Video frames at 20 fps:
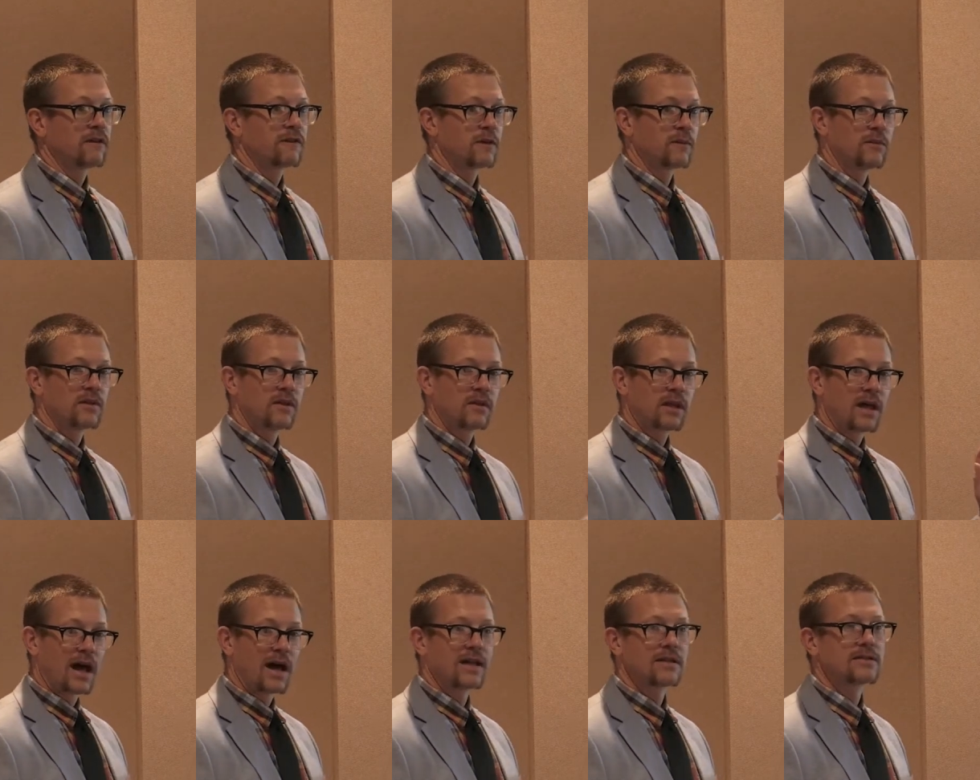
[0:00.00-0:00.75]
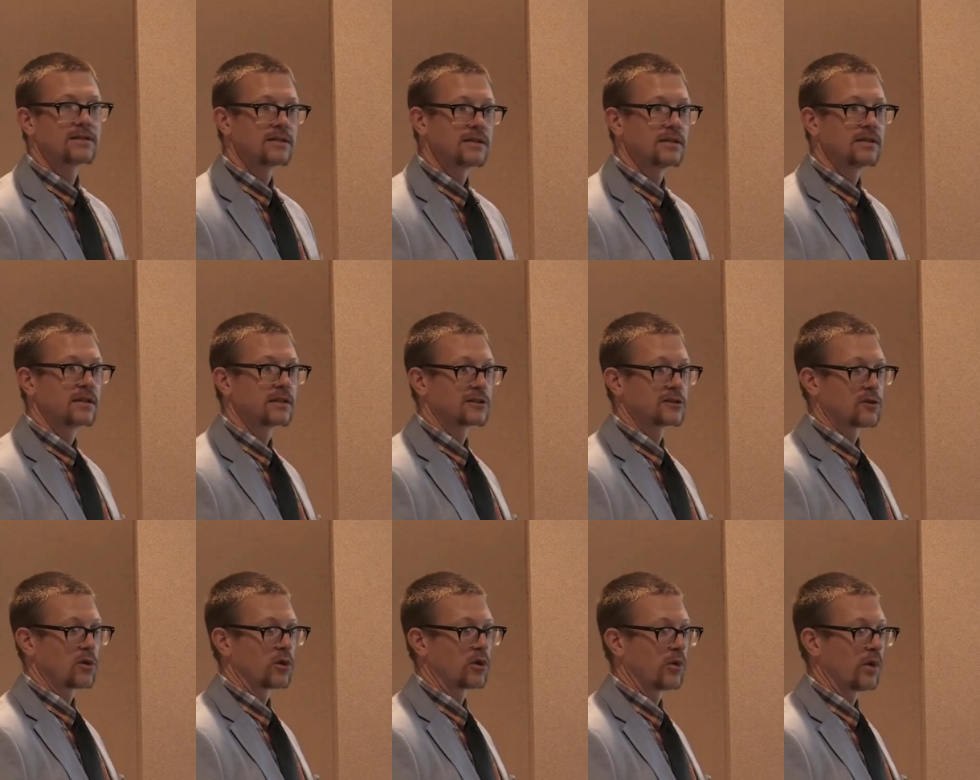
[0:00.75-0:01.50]
from the cottonseed
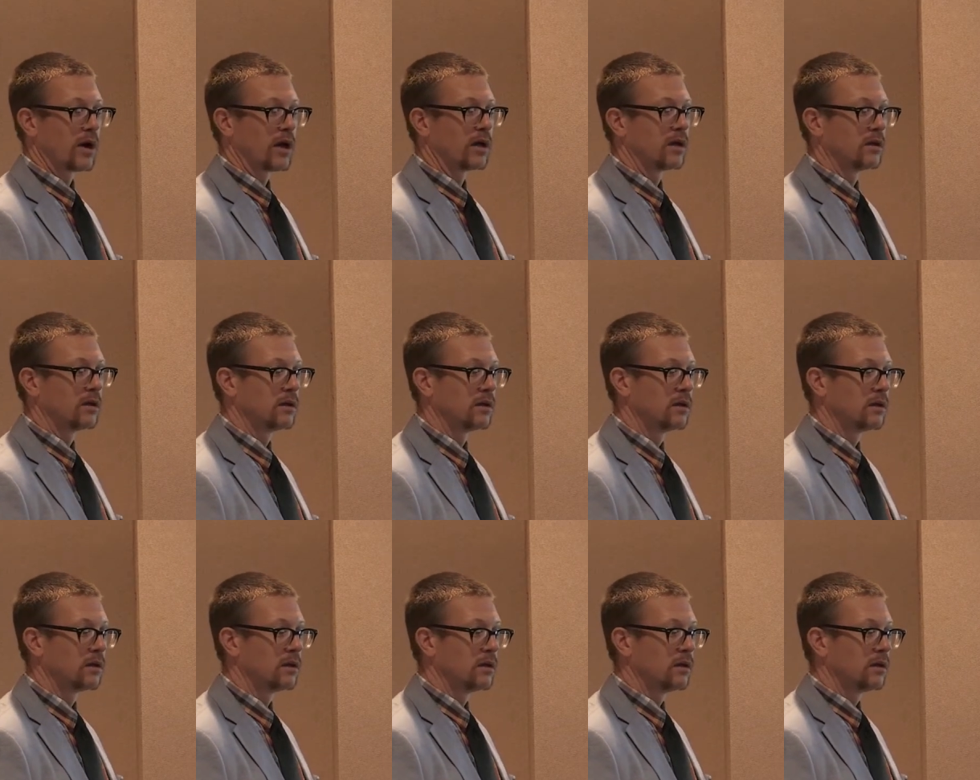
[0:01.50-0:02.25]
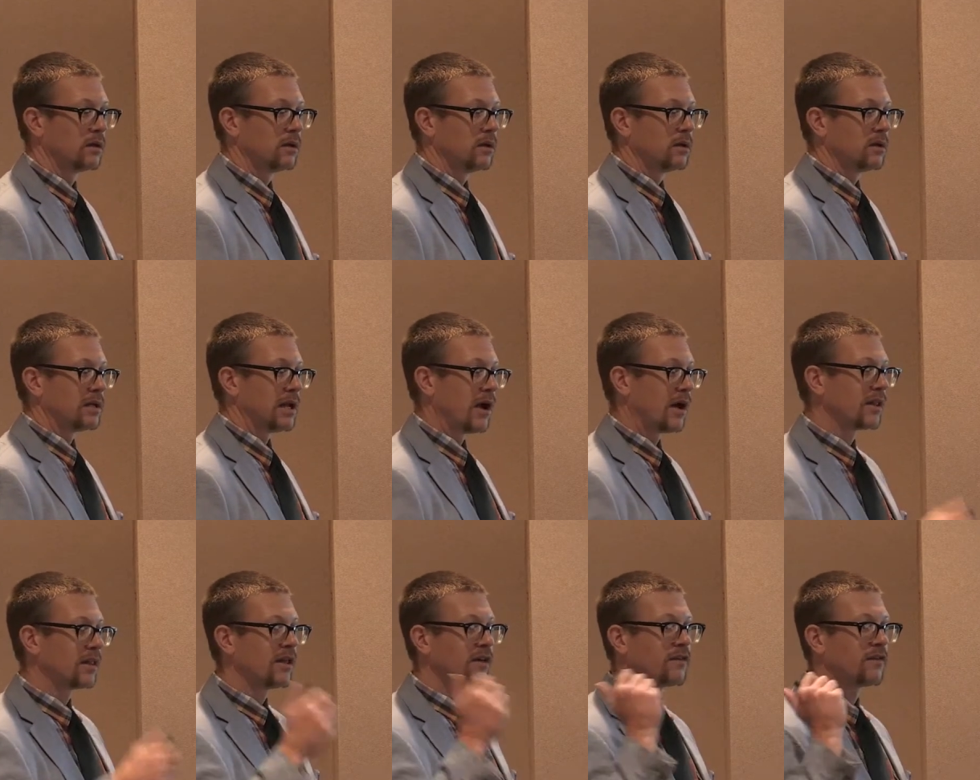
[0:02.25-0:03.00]
that's thrown away. Now
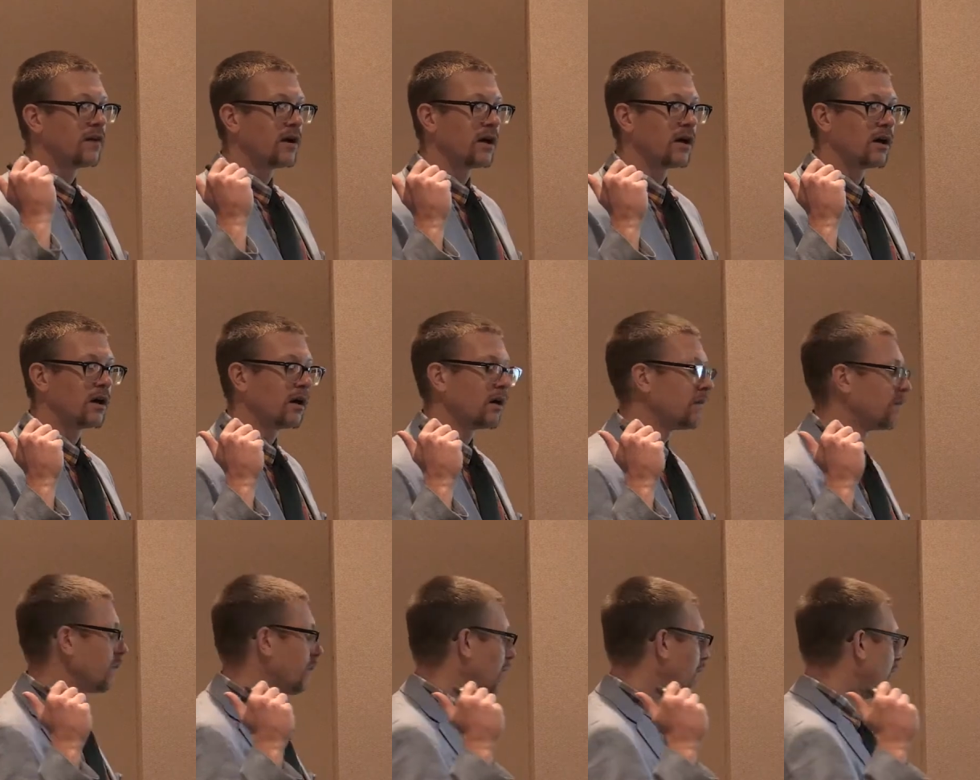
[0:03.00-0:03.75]
I live, uh,